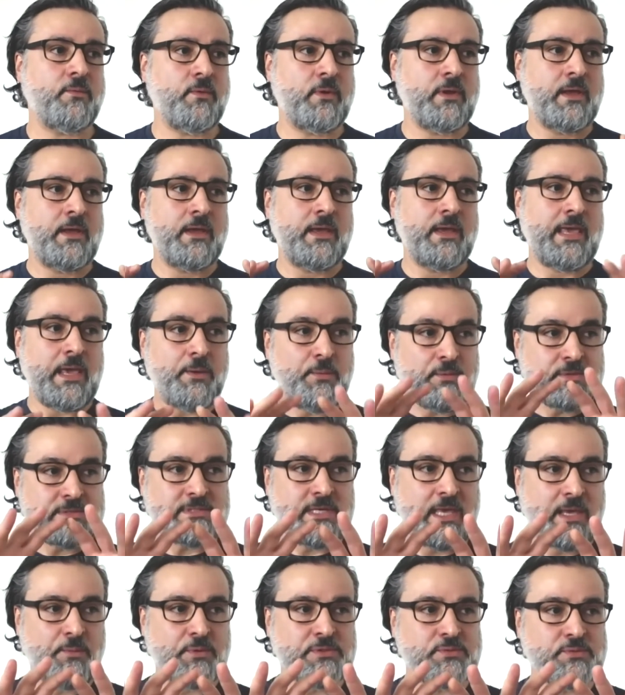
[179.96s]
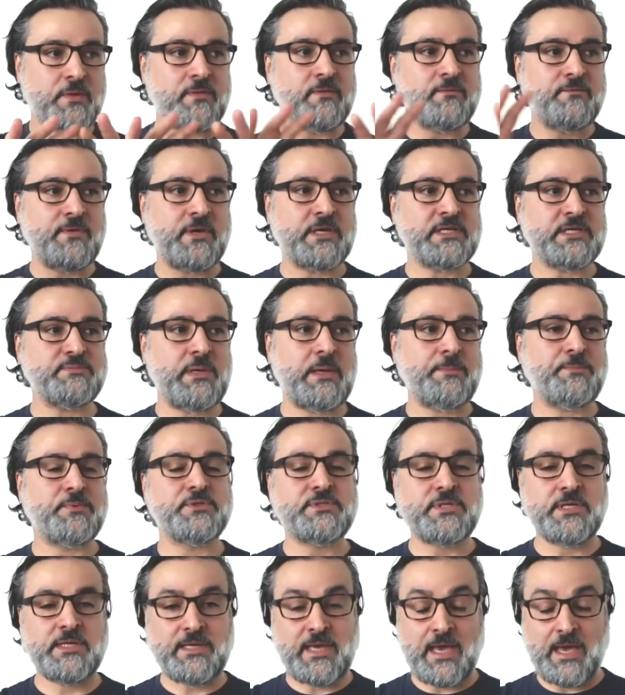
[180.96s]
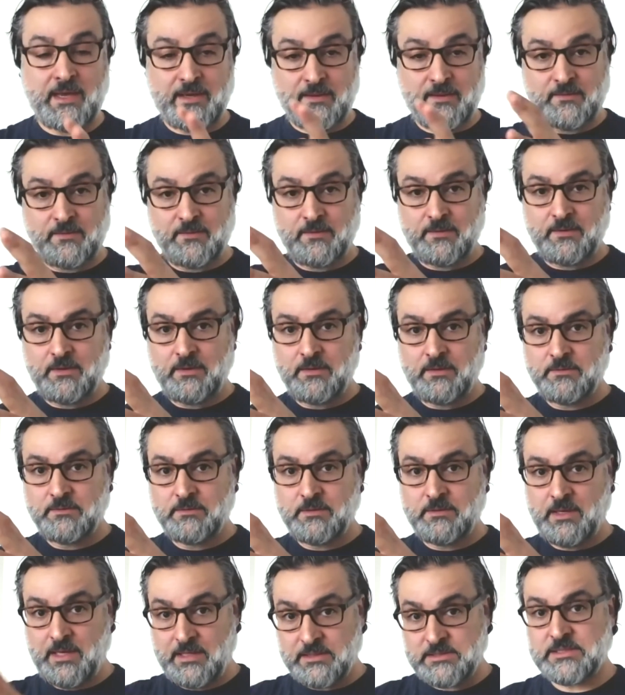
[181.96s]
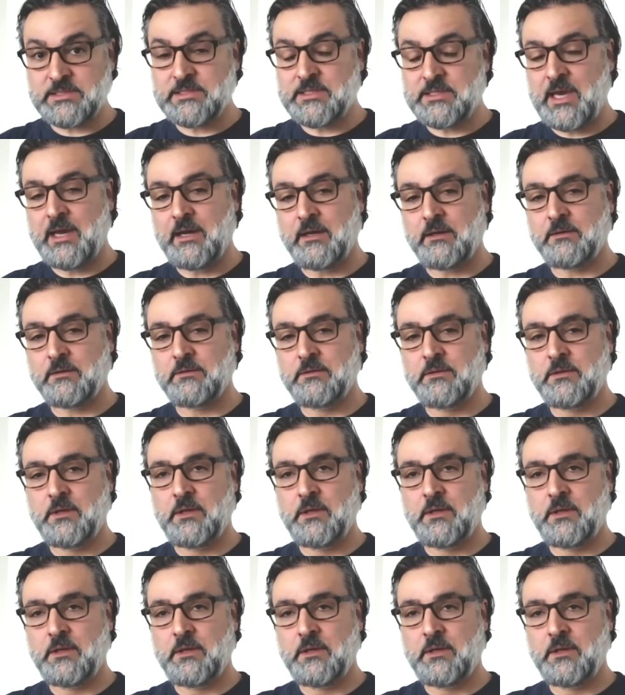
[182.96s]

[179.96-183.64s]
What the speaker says: he was one of the first people to get his scale